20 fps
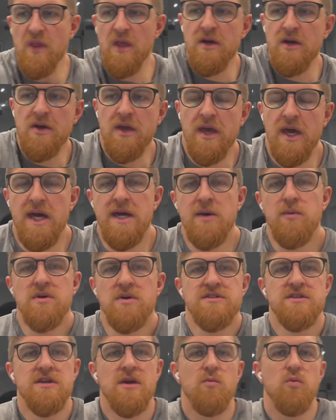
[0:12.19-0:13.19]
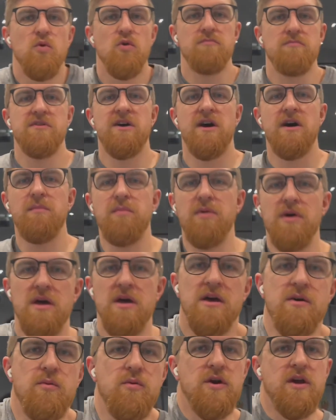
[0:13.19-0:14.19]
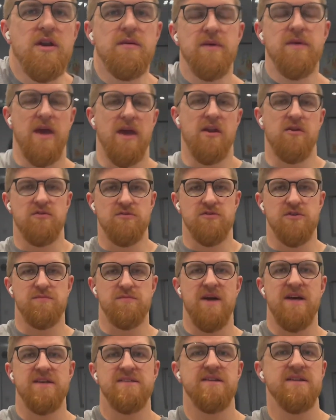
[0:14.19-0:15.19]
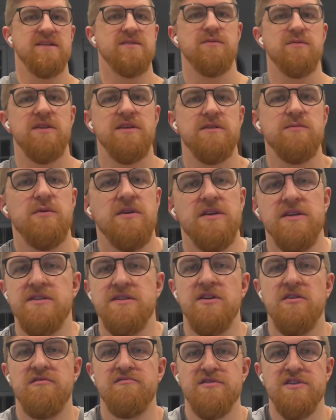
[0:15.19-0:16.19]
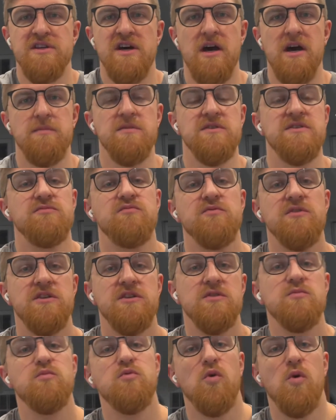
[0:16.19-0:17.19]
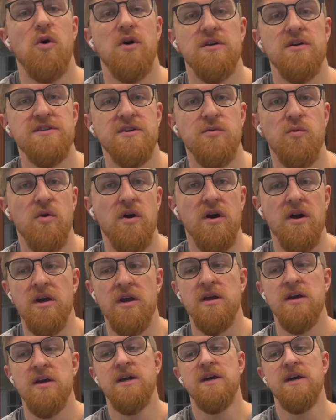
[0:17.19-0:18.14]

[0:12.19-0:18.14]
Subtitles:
Okay, once you get warmed up, we're going to be getting all gymnastics with this one. It's not for time, this is really just quality work.